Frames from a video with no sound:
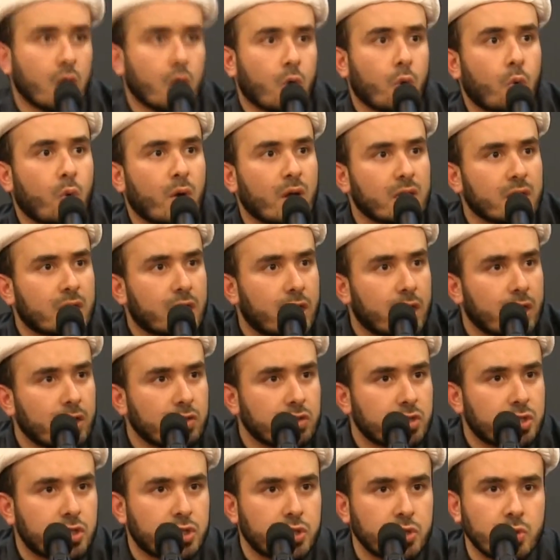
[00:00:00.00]
will
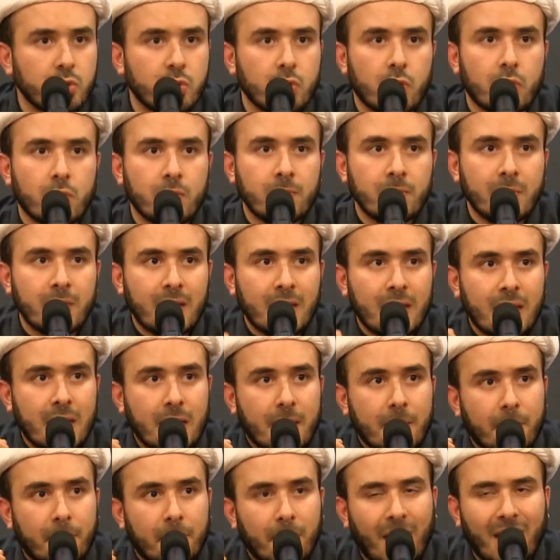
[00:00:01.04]
consume
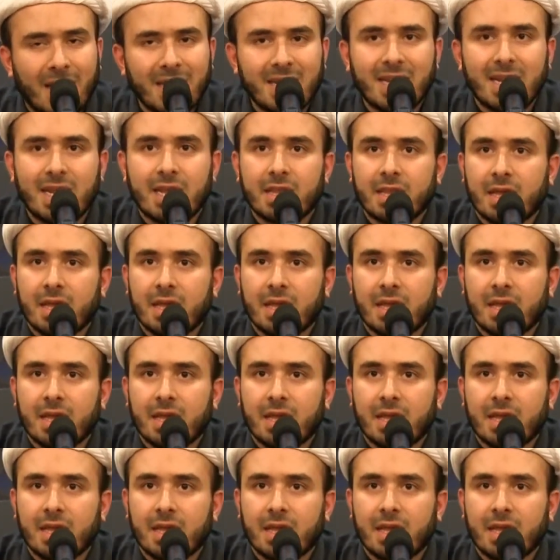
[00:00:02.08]
money